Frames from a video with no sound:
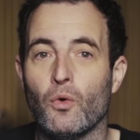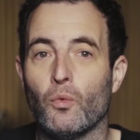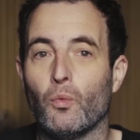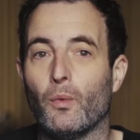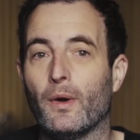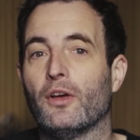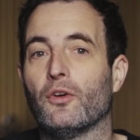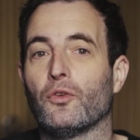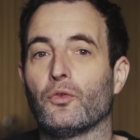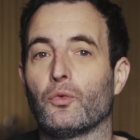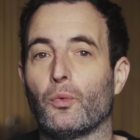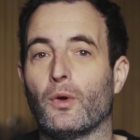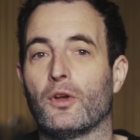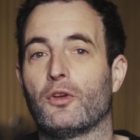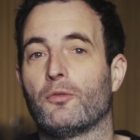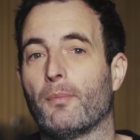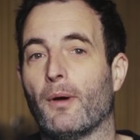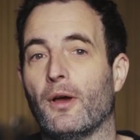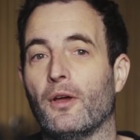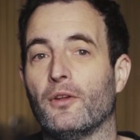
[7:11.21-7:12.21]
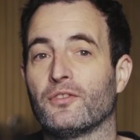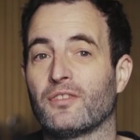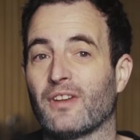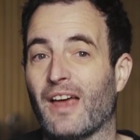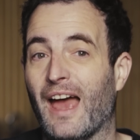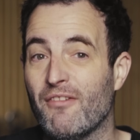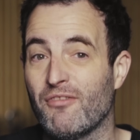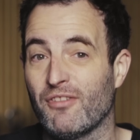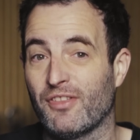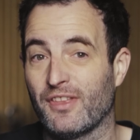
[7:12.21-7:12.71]
wheels, wishbones,
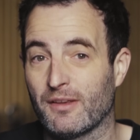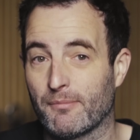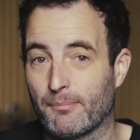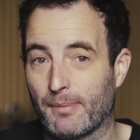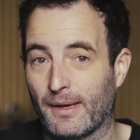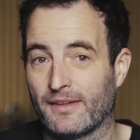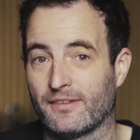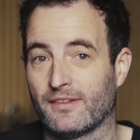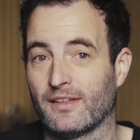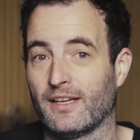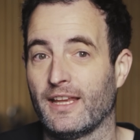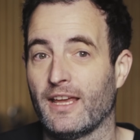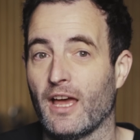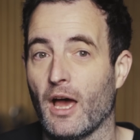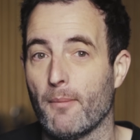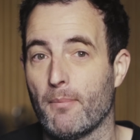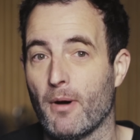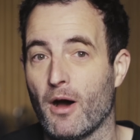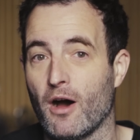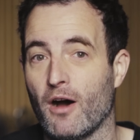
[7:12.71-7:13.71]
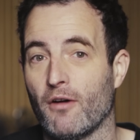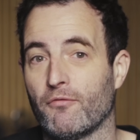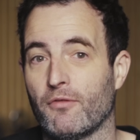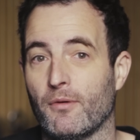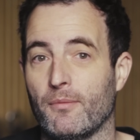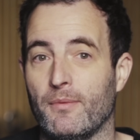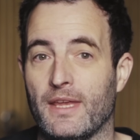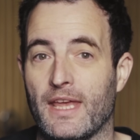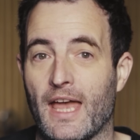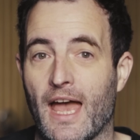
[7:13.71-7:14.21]
everything basically apart
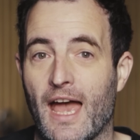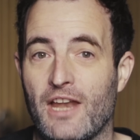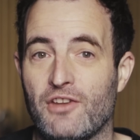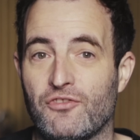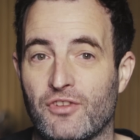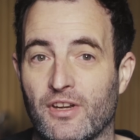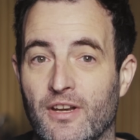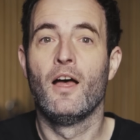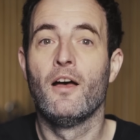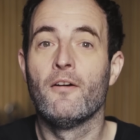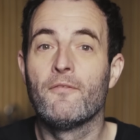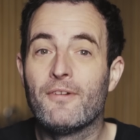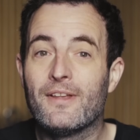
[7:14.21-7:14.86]
from the engine